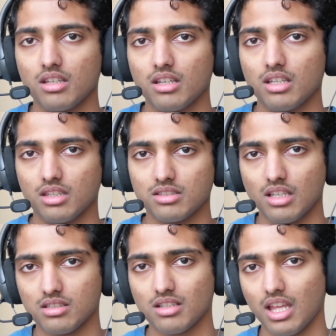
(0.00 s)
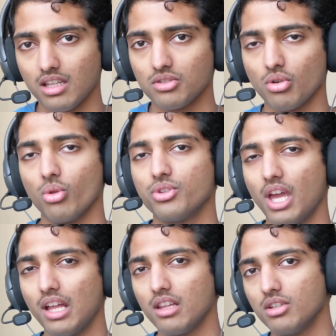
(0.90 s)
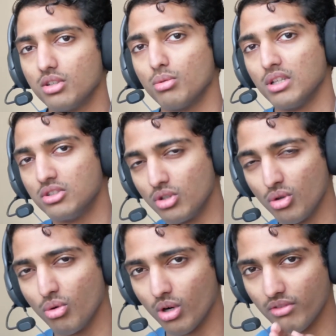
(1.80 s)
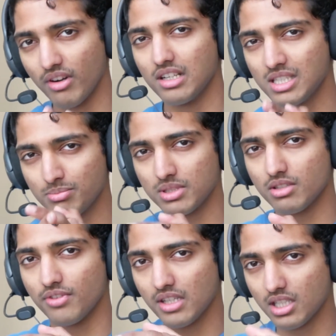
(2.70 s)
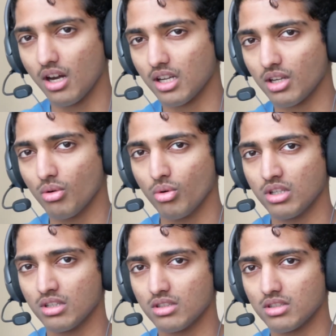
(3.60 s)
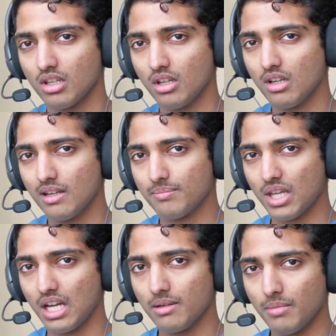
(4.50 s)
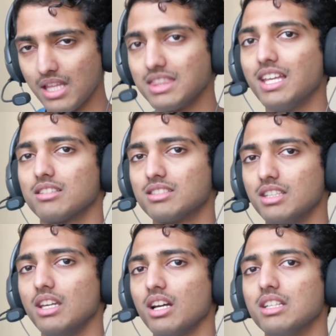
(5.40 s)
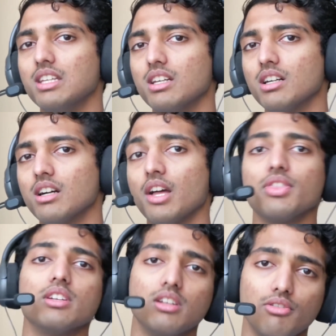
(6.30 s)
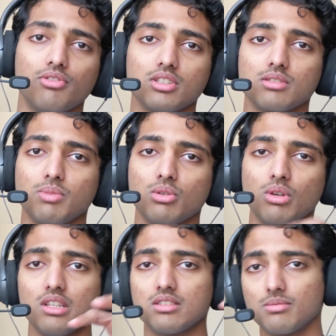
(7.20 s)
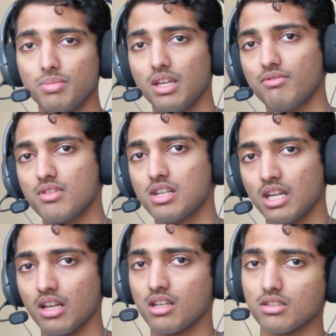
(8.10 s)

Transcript: in the sense like it's all tailored towards you or a very specific target audience. And that's the idea and the difference between spearfishing and just